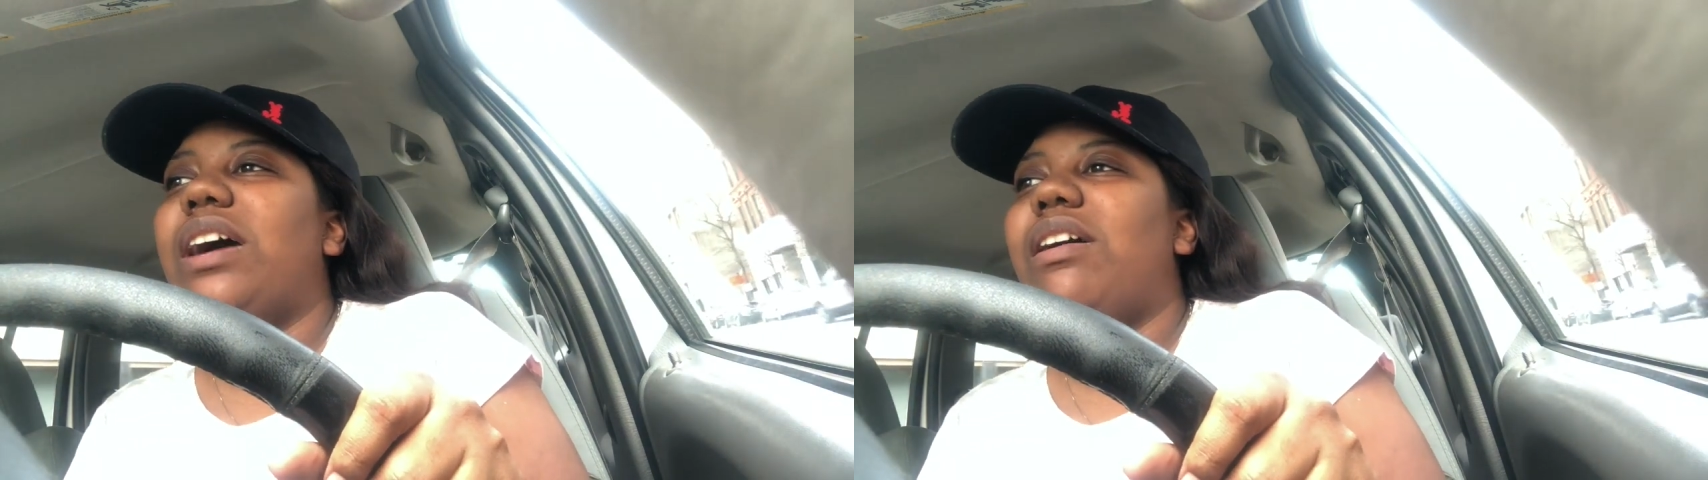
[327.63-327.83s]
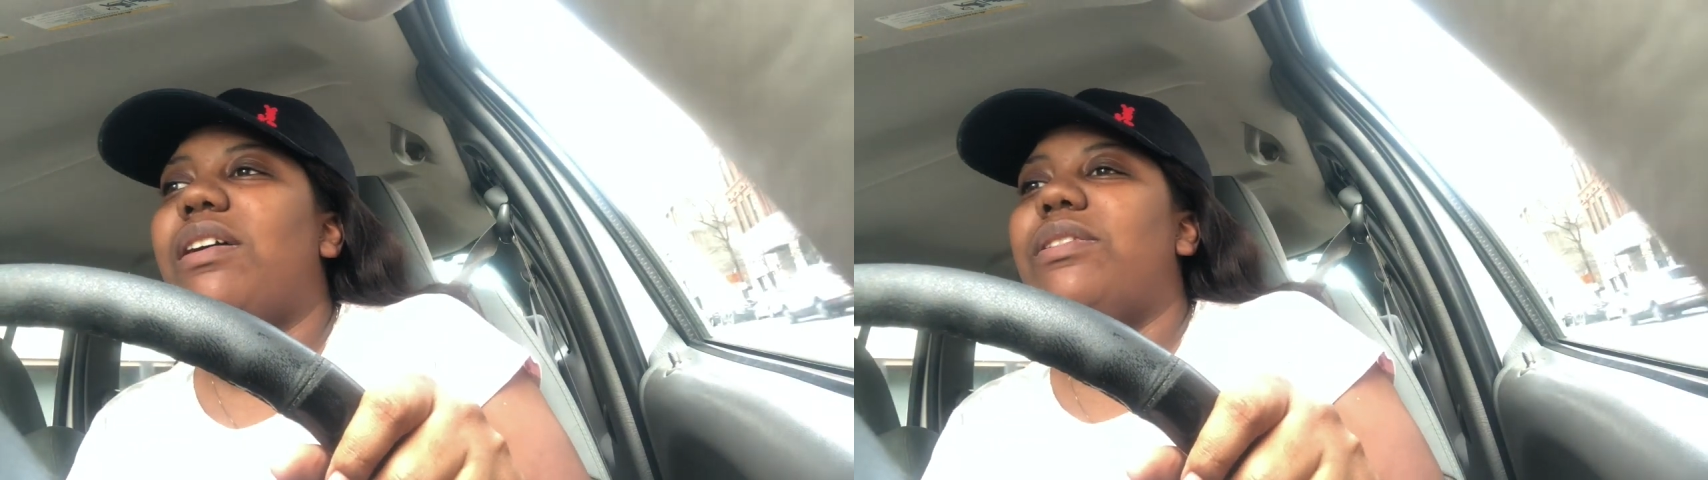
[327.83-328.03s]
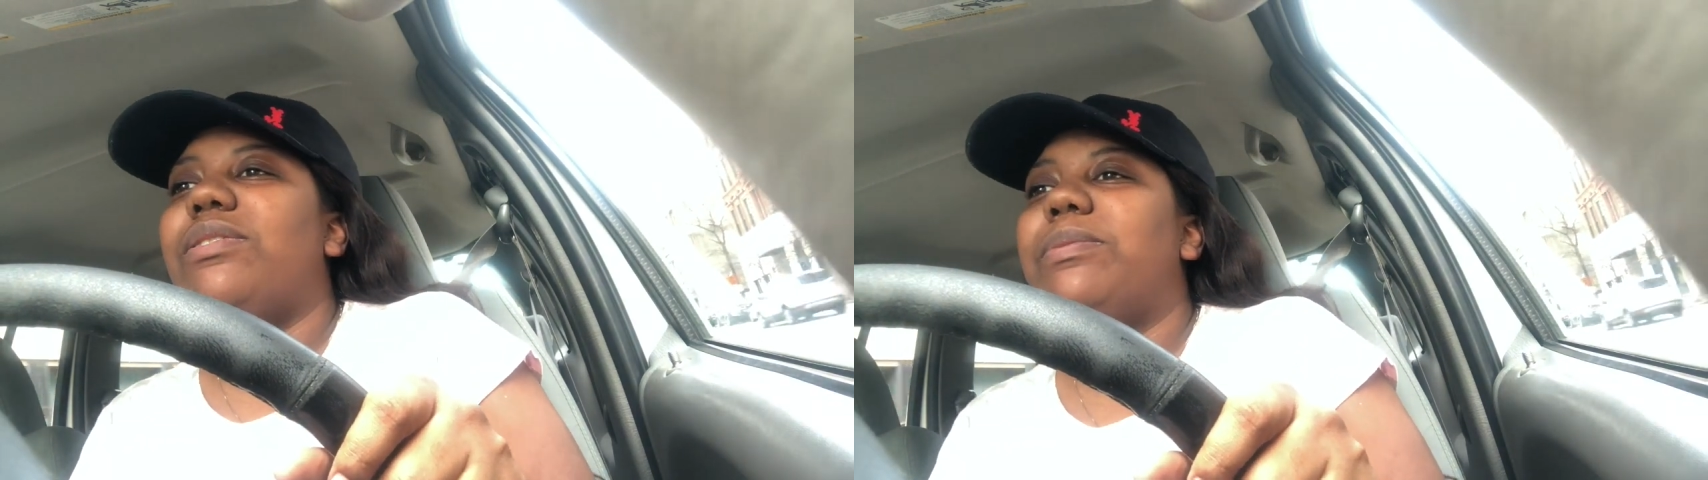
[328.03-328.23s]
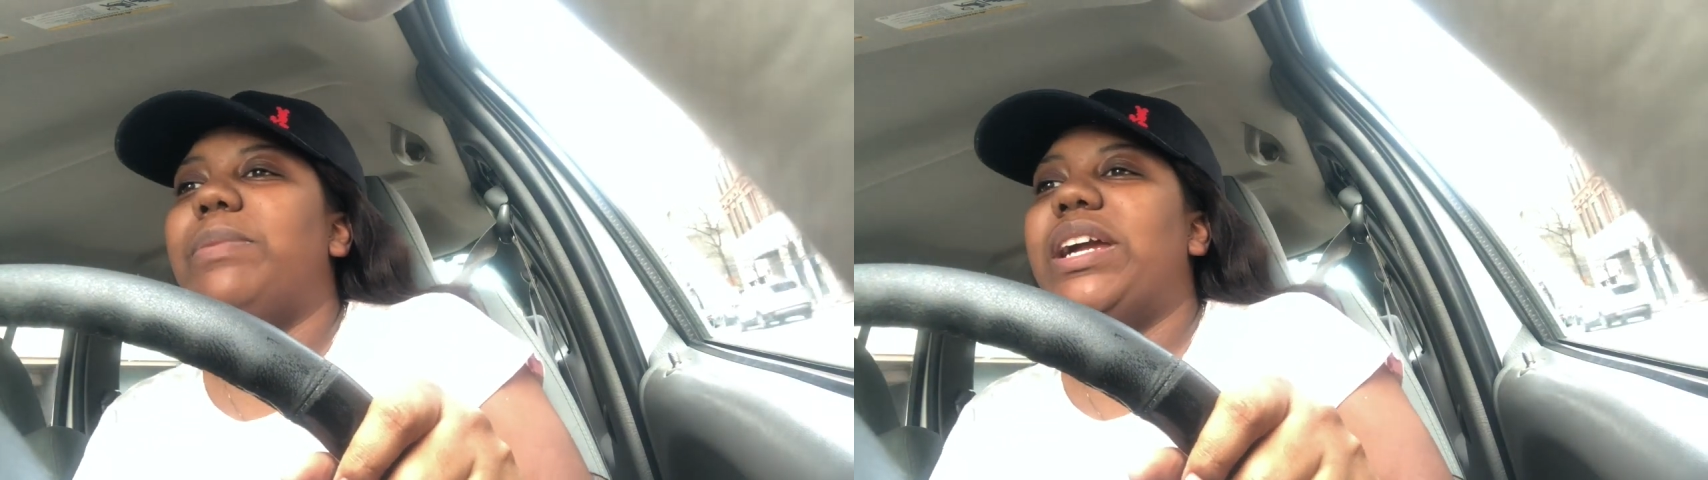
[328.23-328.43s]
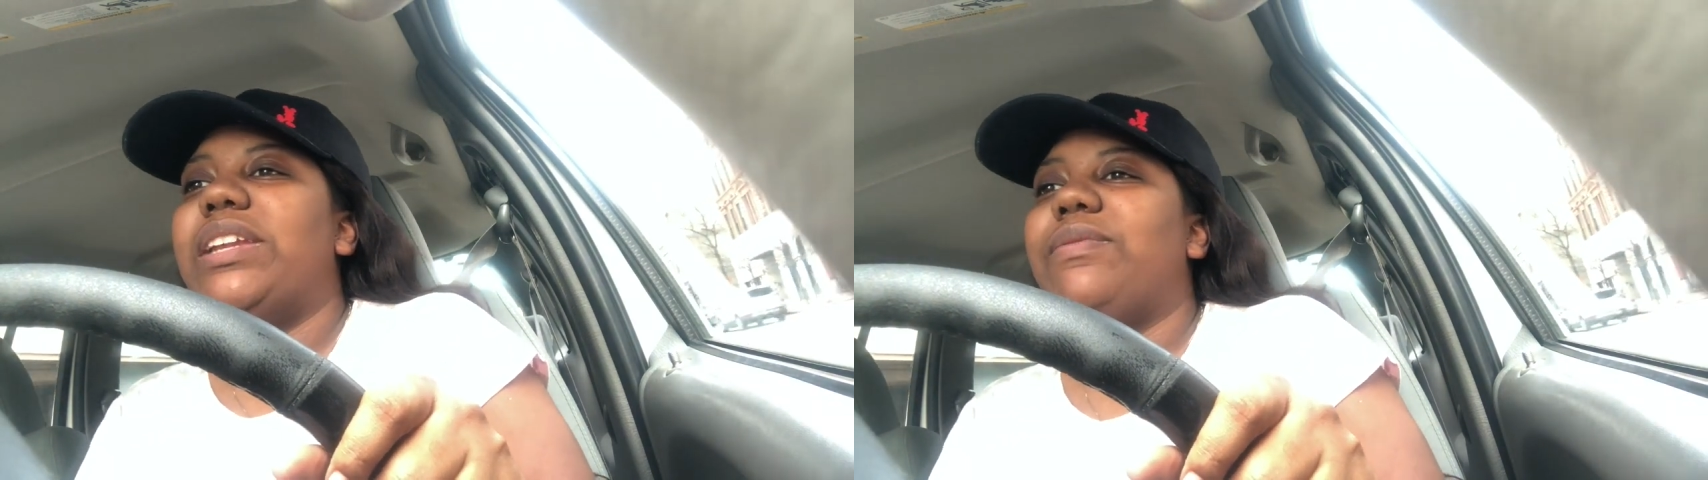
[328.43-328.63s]
out
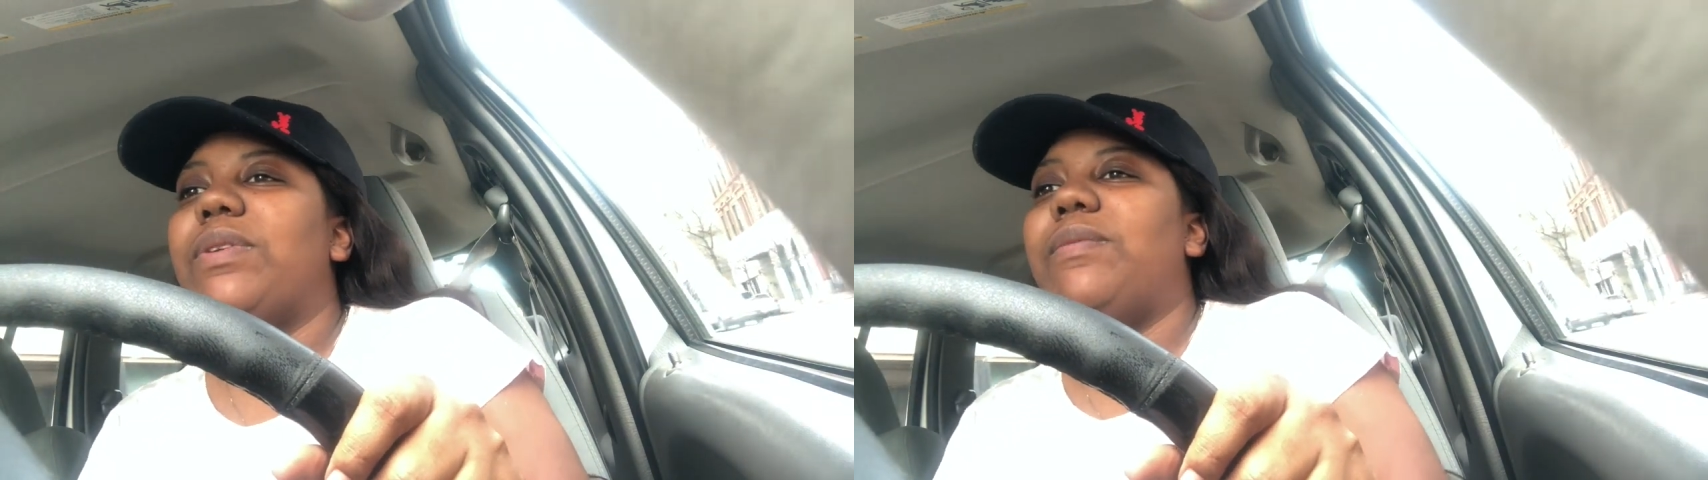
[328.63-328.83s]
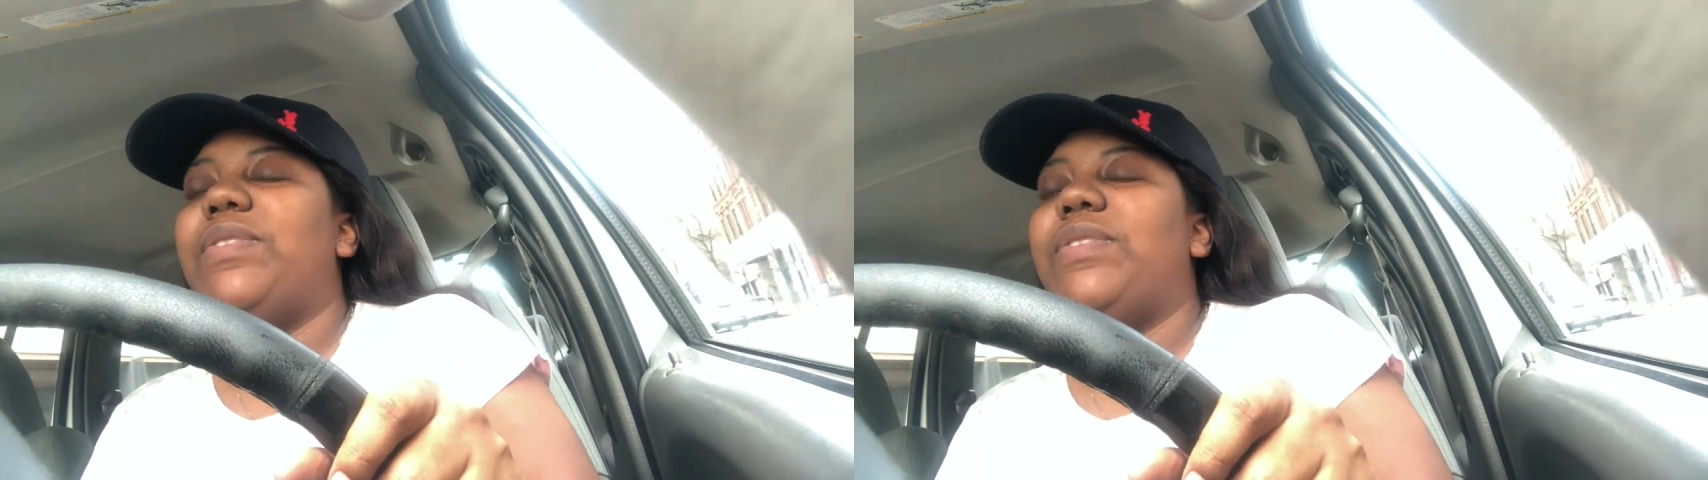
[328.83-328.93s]
on money from